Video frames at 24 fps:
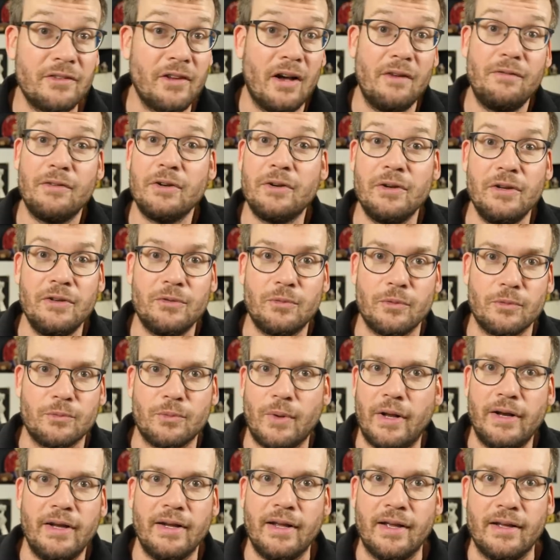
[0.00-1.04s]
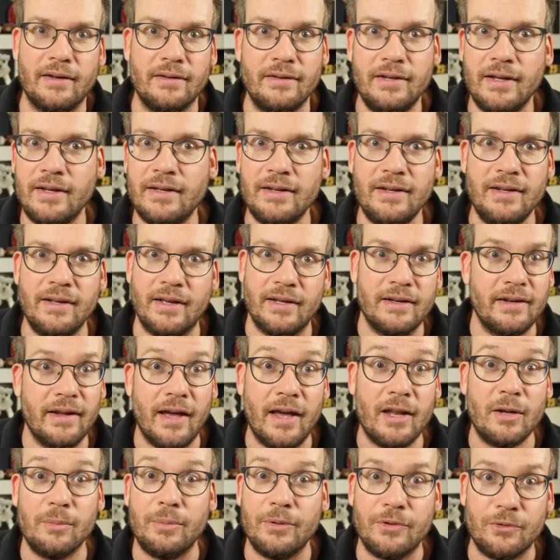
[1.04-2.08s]
Sophocles was writing Antigone and
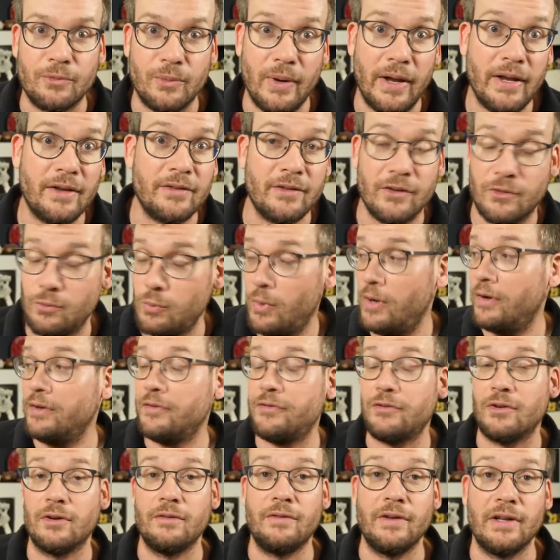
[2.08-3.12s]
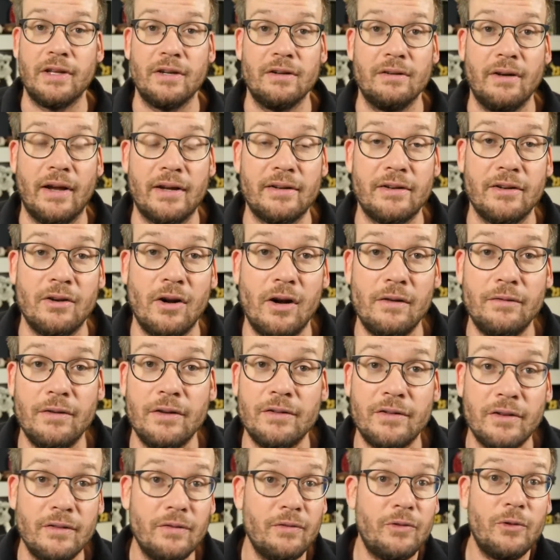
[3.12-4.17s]
Oedipus Rex, as well as serving in elected
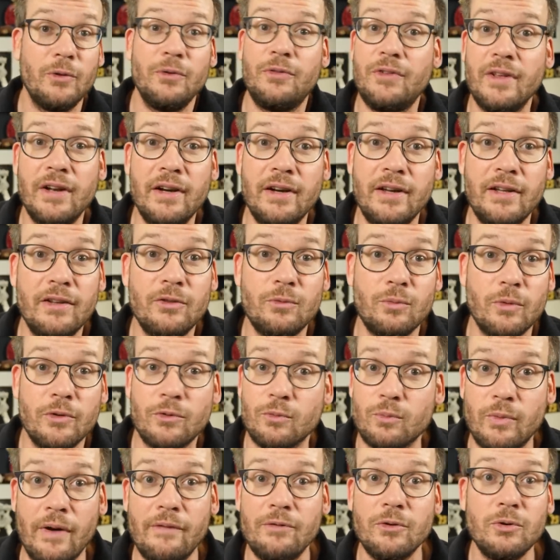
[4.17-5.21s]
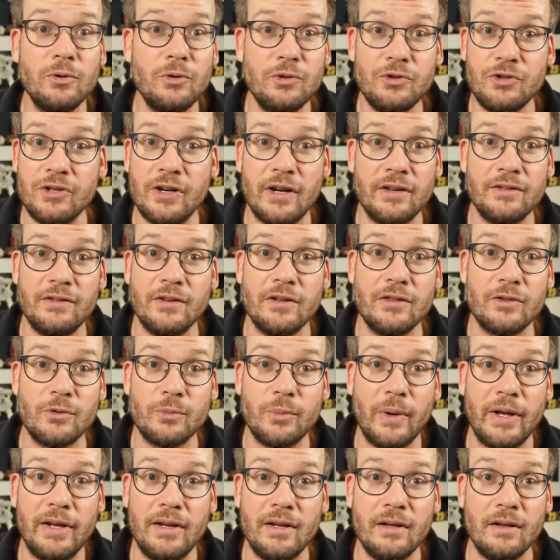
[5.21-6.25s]
office, and Thucydides was revolutionizing the
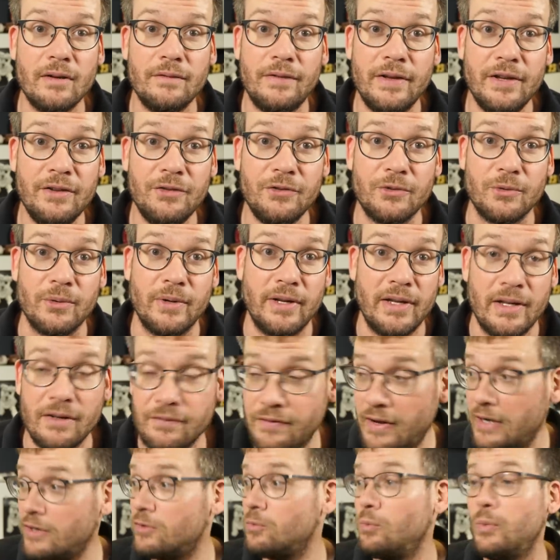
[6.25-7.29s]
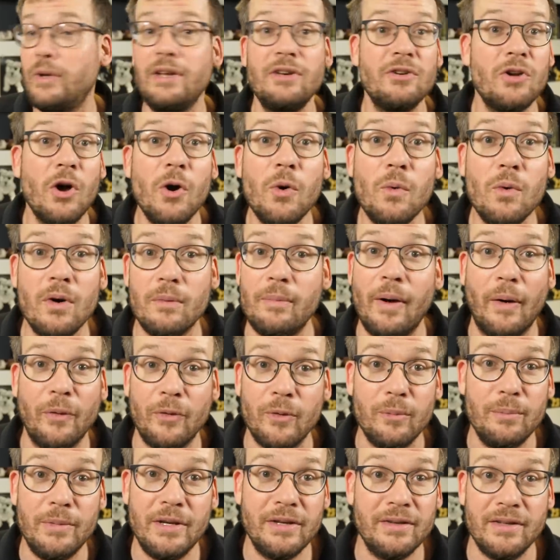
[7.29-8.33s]
writing of history. In fact, we know about
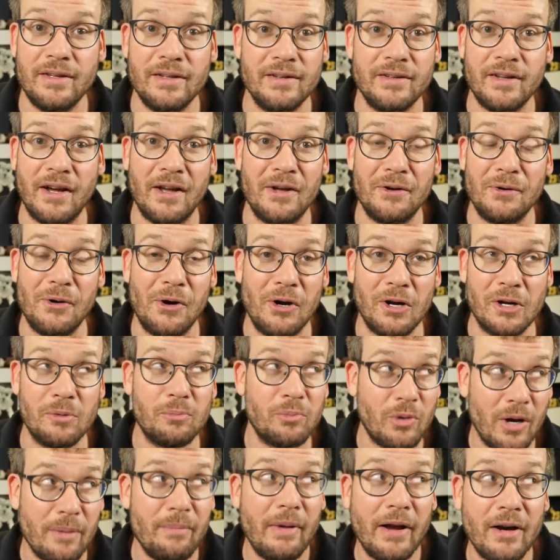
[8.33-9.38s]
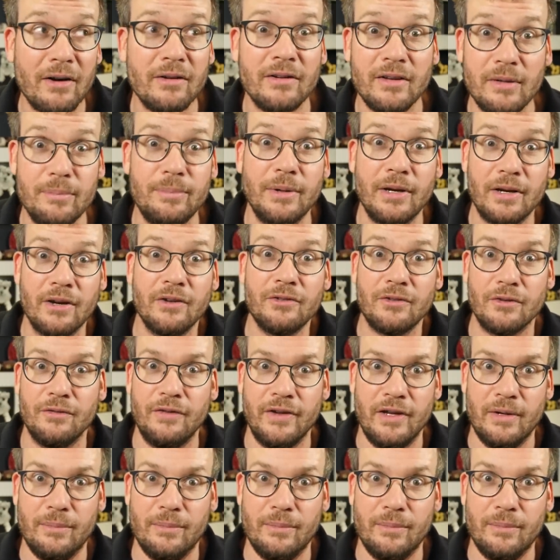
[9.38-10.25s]
the Melian Dialogue primarily because of